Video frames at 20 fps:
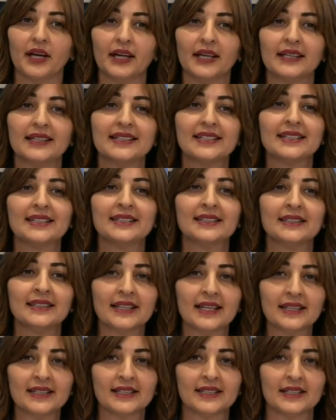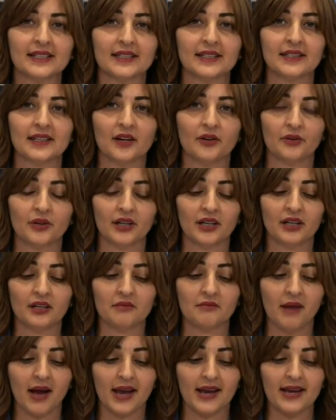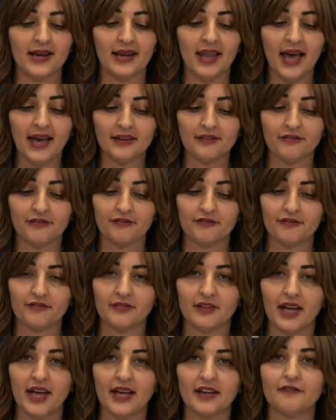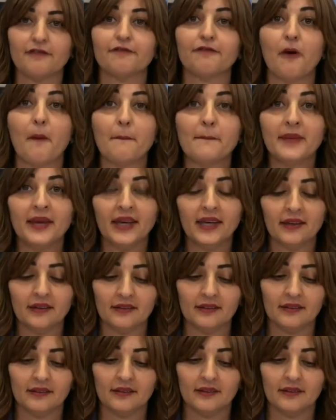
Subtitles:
is necessary in my life and for me